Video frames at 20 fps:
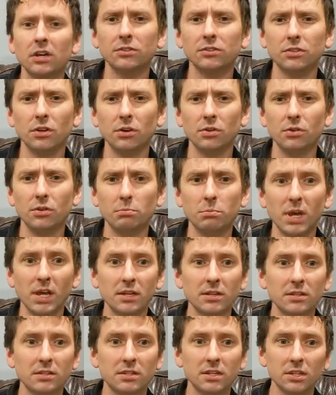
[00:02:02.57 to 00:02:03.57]
So the
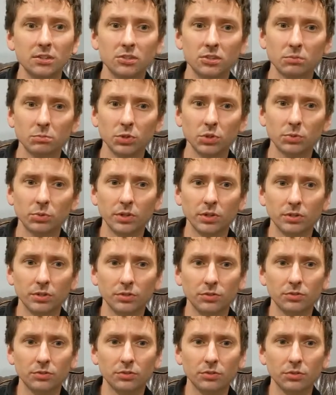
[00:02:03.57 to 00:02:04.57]
main distinction between
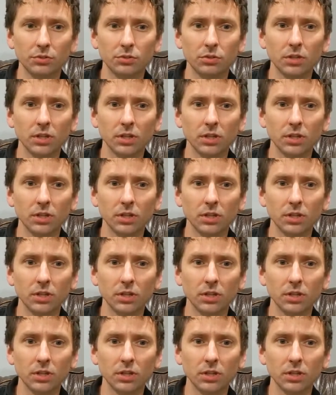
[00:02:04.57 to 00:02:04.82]
those two